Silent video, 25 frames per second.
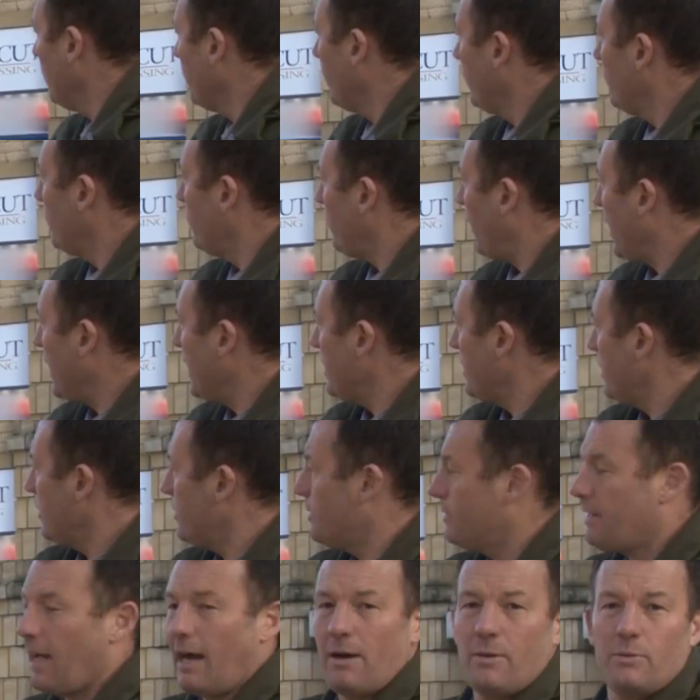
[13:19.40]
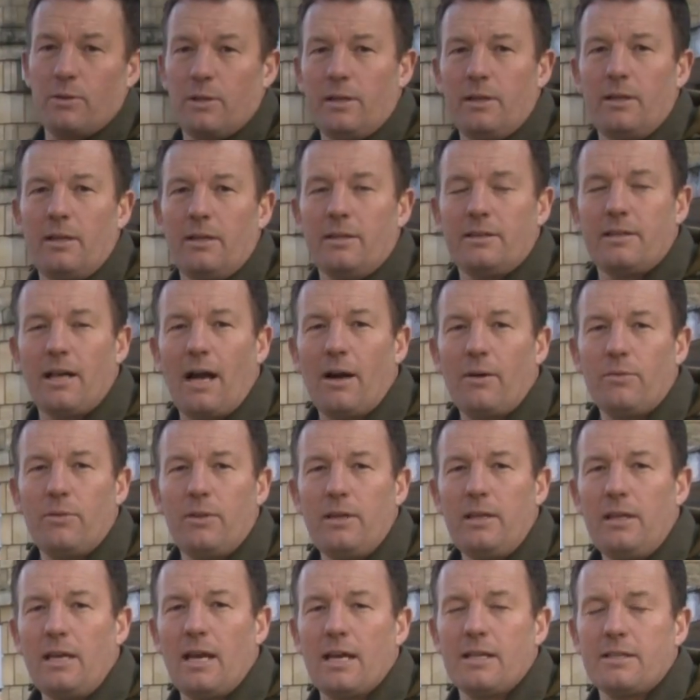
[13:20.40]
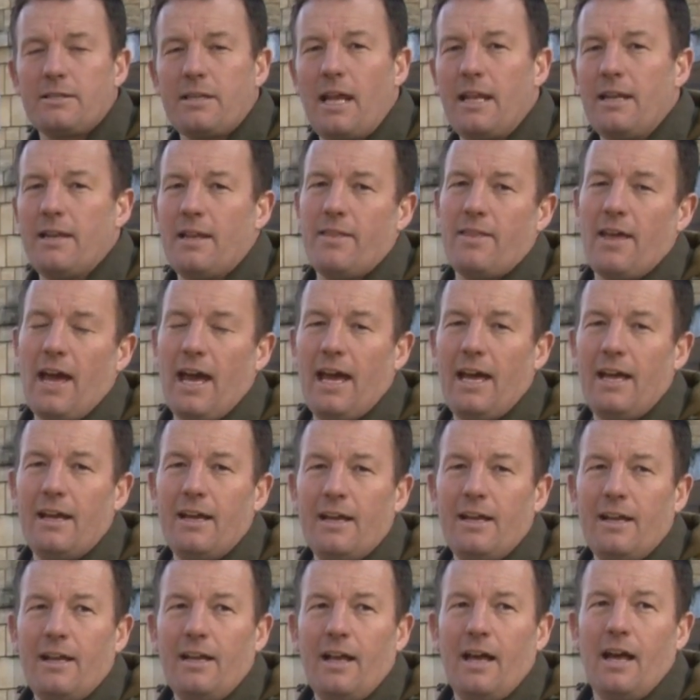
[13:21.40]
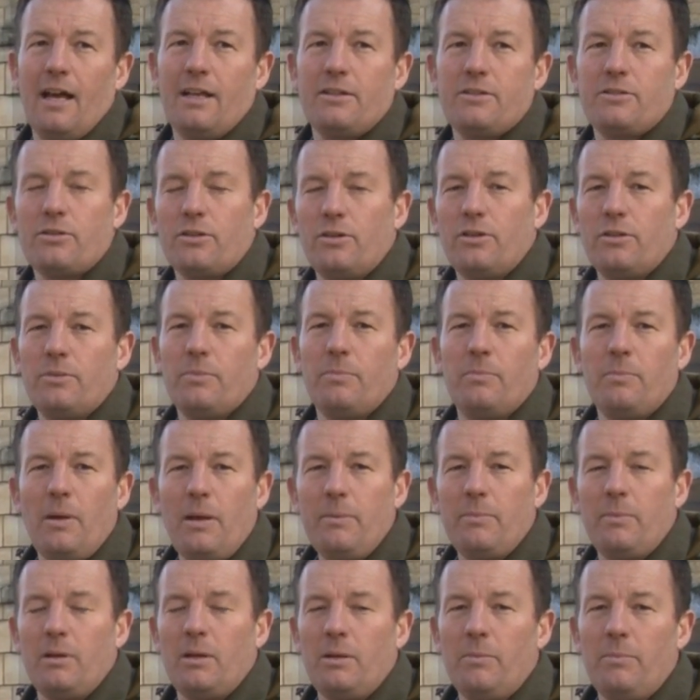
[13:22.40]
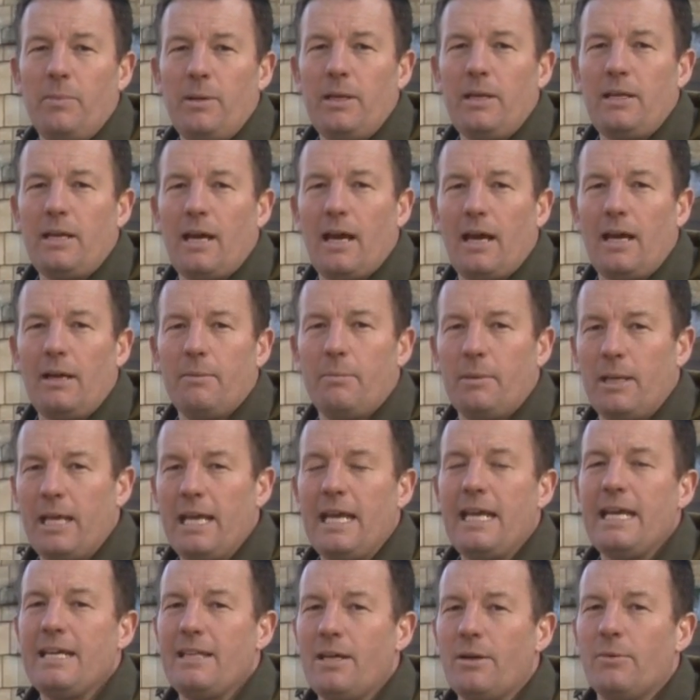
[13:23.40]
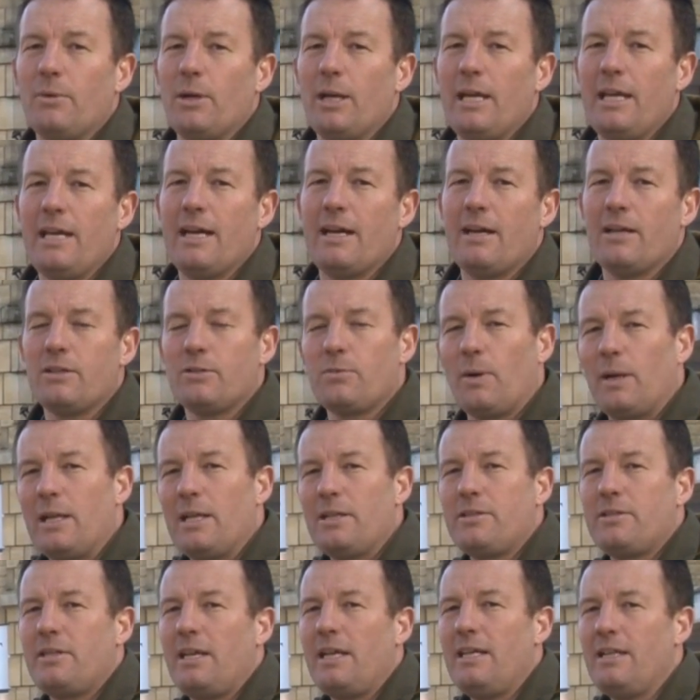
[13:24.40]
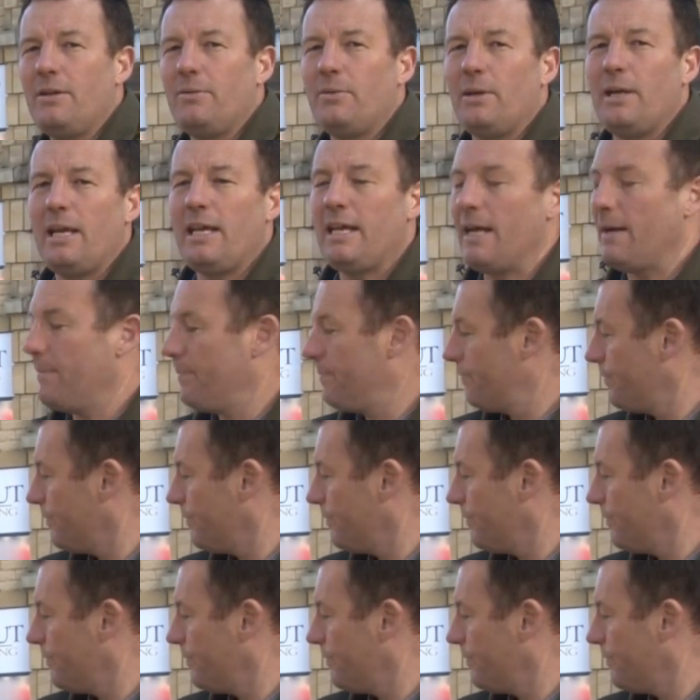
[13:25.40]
fire this down the centre there, and so people will be able to hear that we're here as well as see that we're here.